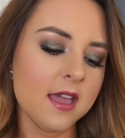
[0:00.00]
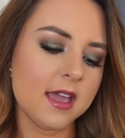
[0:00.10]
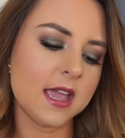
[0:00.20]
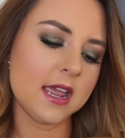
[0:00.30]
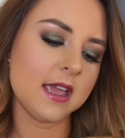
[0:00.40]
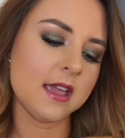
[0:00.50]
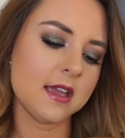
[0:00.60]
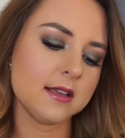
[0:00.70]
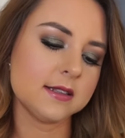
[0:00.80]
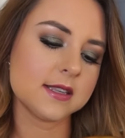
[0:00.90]
It
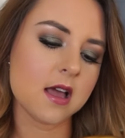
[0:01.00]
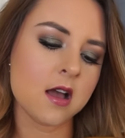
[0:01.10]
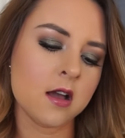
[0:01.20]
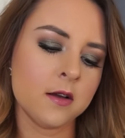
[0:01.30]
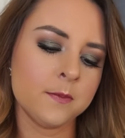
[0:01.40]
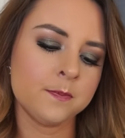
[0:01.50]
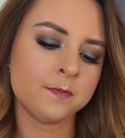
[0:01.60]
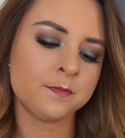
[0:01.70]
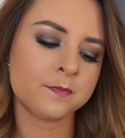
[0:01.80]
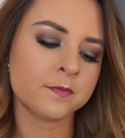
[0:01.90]
is
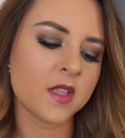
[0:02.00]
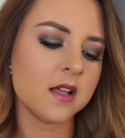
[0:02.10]
um,